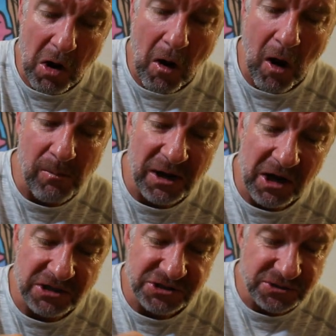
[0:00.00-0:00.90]
Oh my
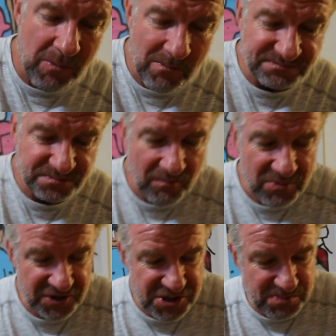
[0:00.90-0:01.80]
gosh.
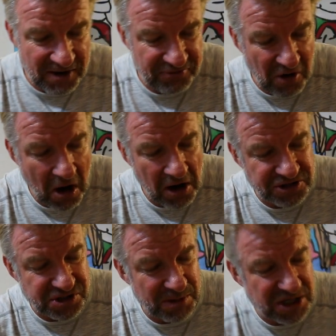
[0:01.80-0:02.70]
This by far
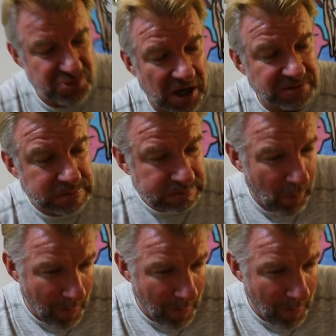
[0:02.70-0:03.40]
is the best one.